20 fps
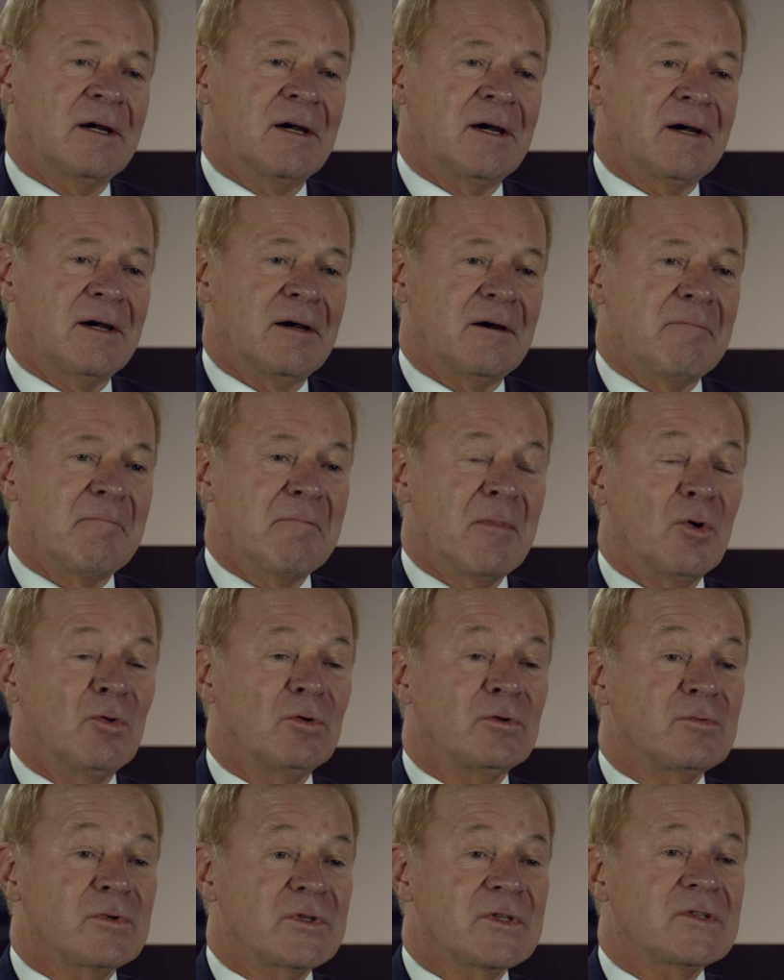Uh,
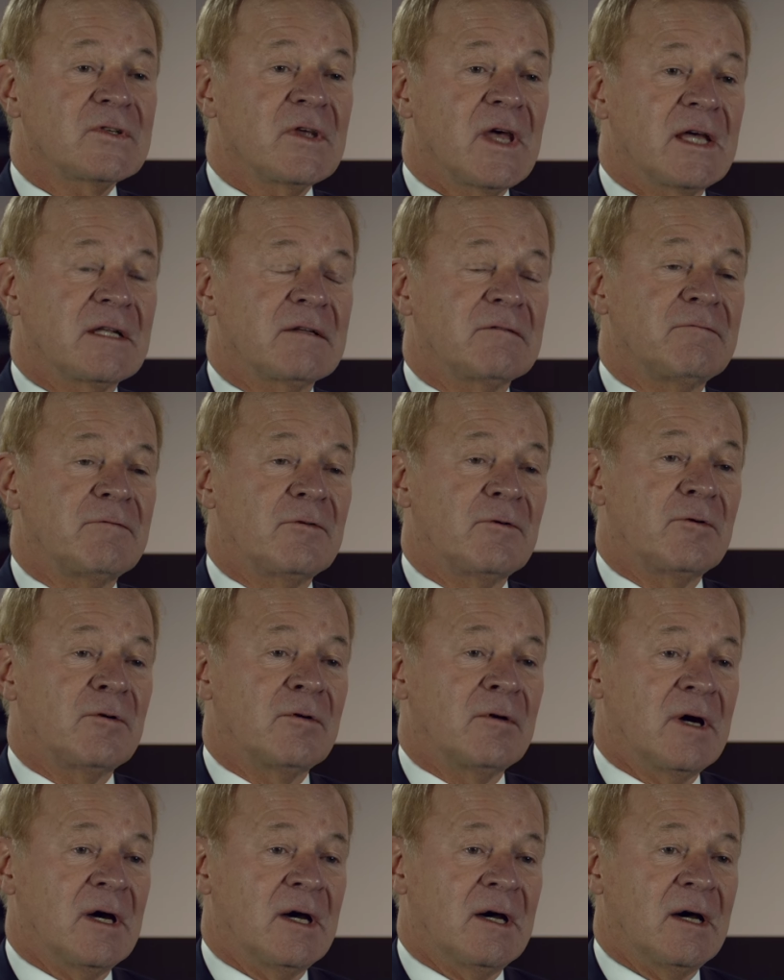mold was set
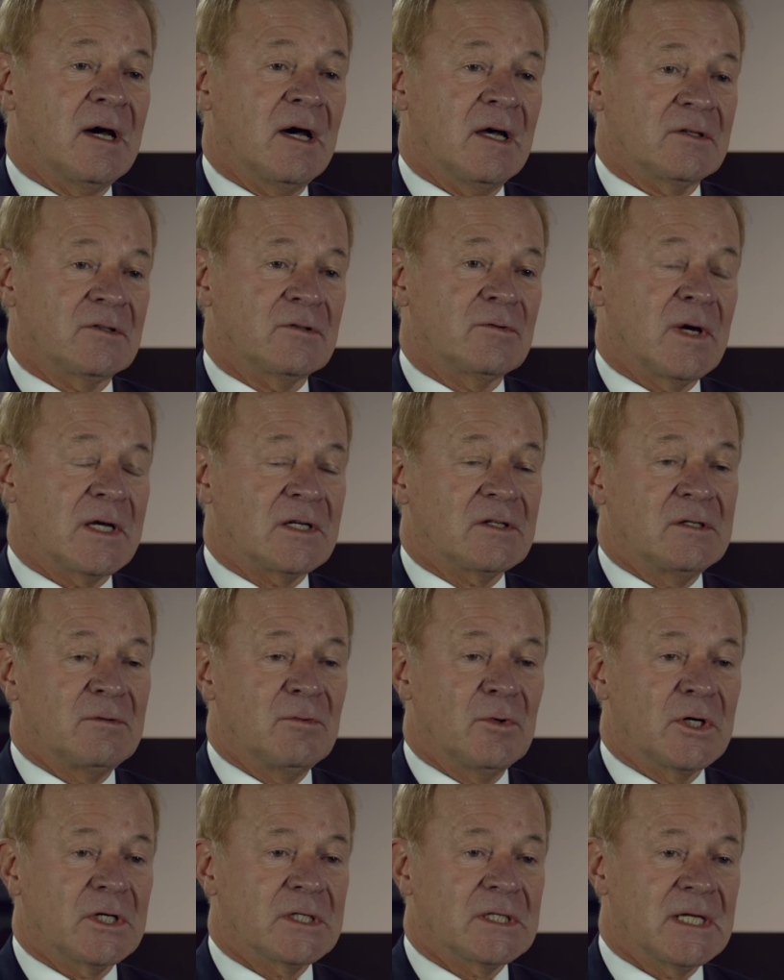for uh, us to actually
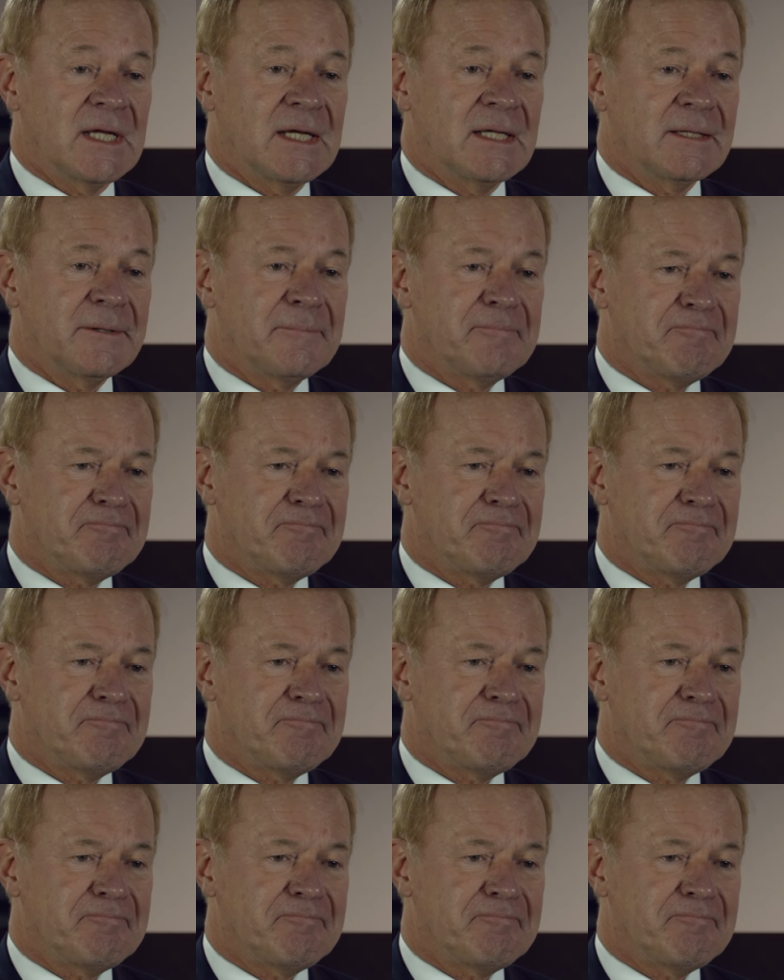work together.